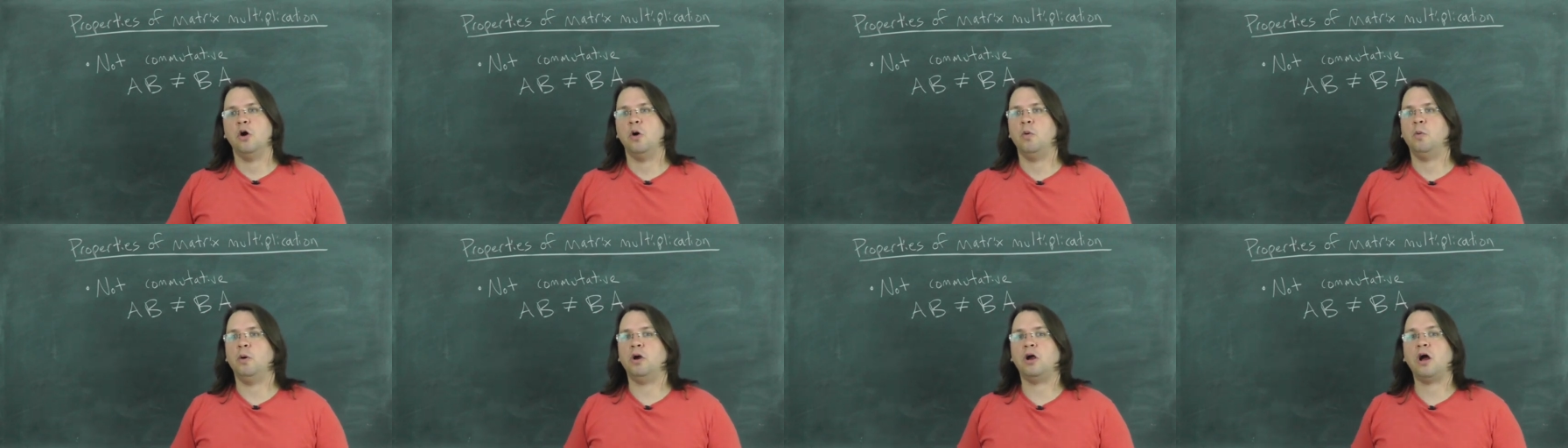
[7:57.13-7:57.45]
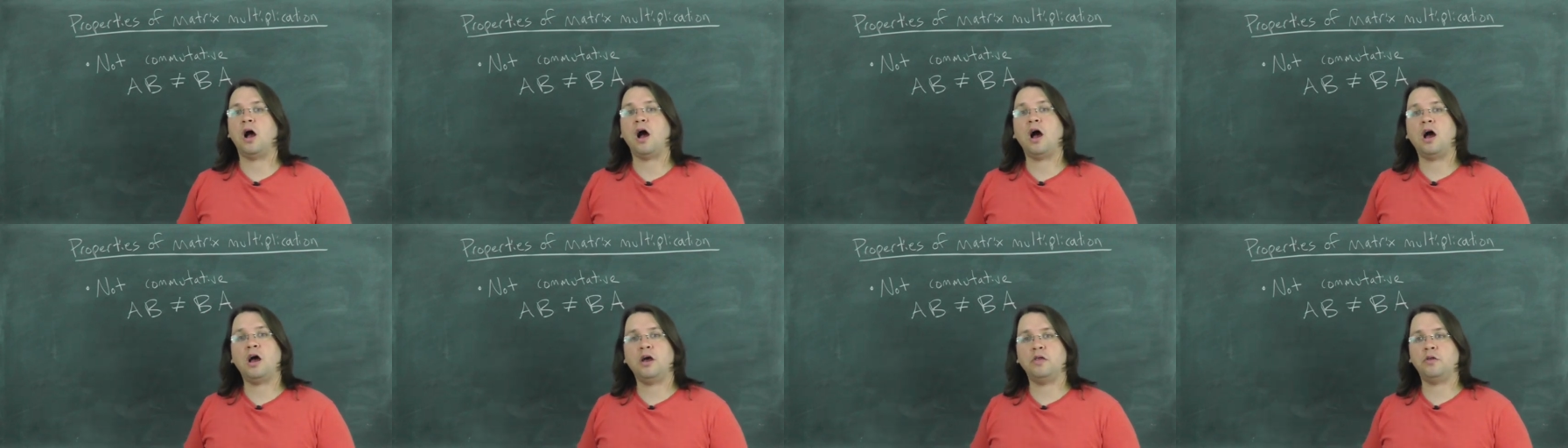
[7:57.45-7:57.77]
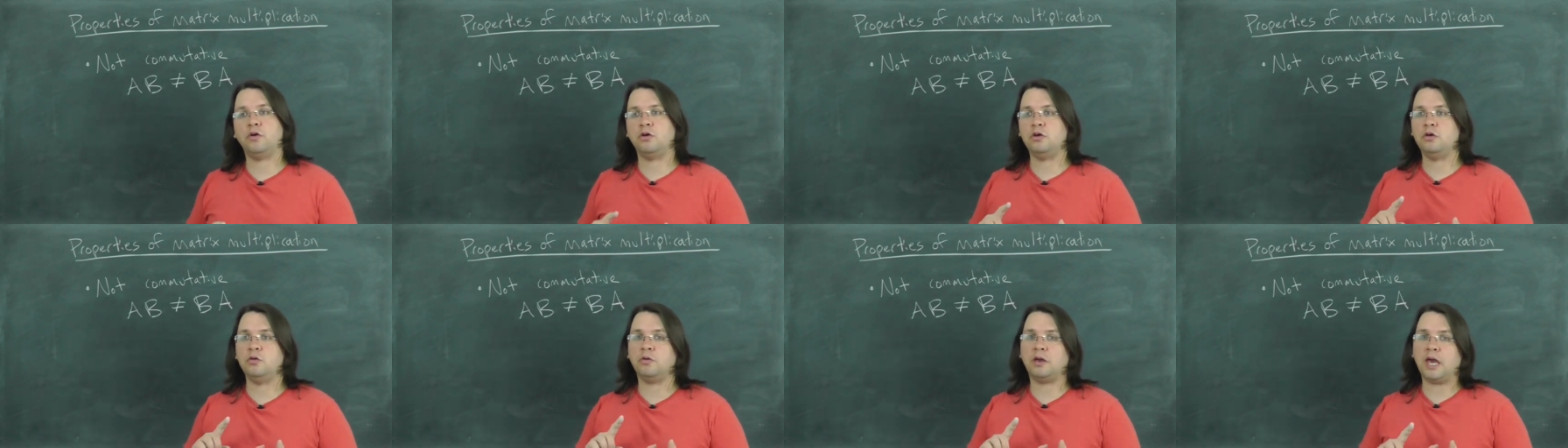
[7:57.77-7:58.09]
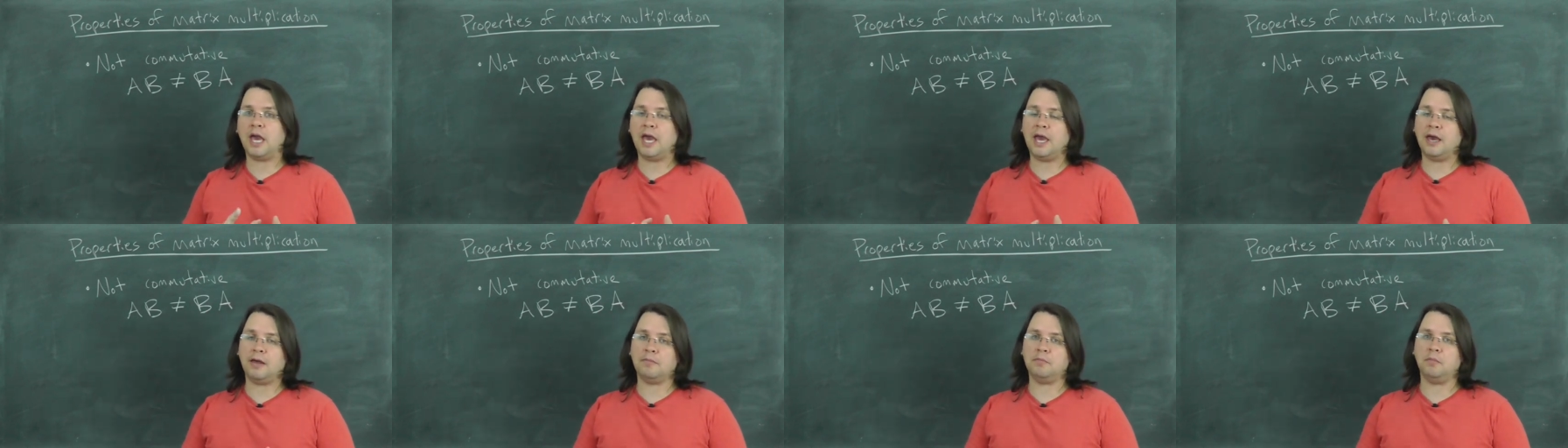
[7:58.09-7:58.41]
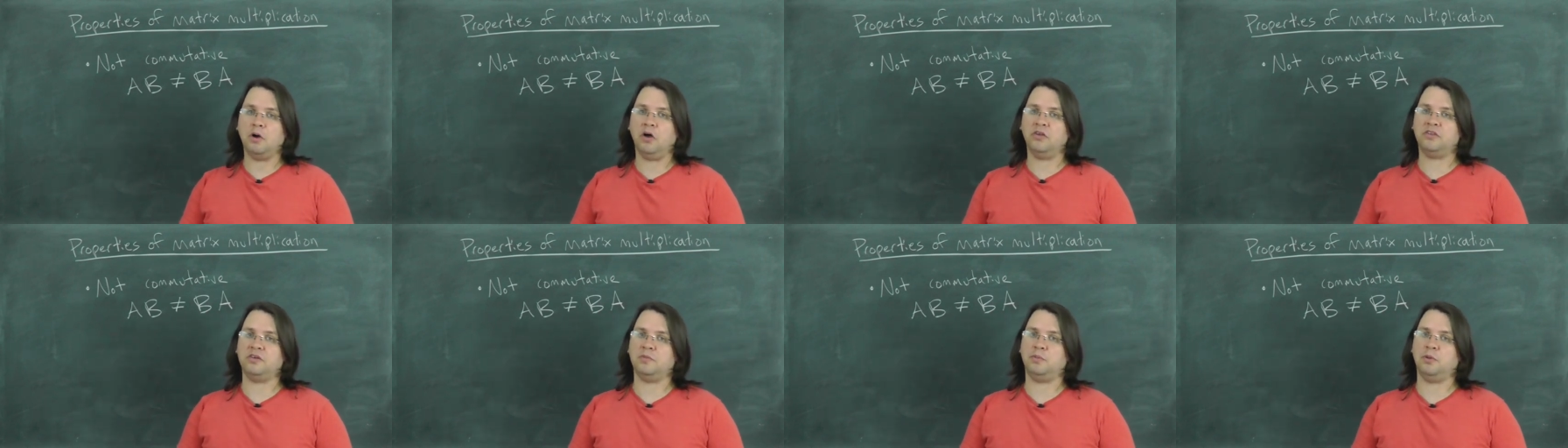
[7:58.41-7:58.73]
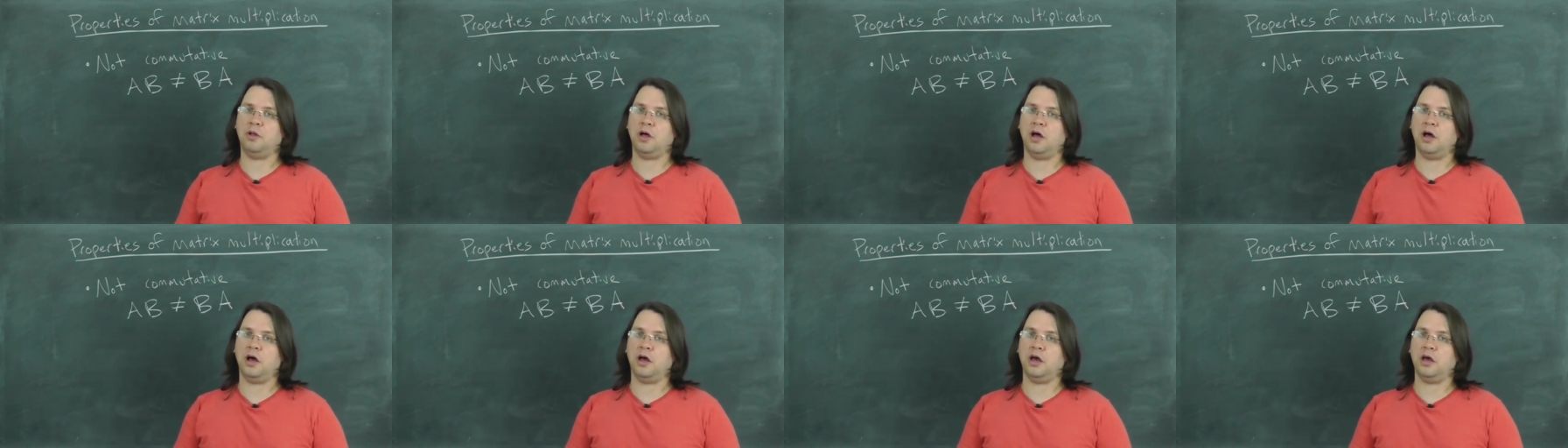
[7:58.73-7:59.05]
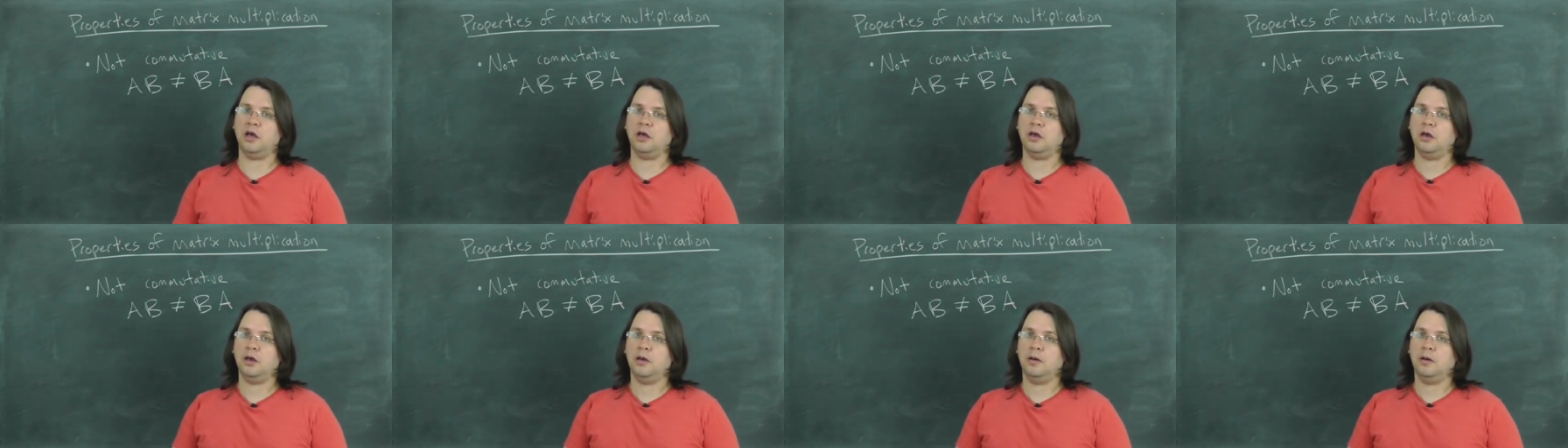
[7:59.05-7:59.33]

where either you can't multiply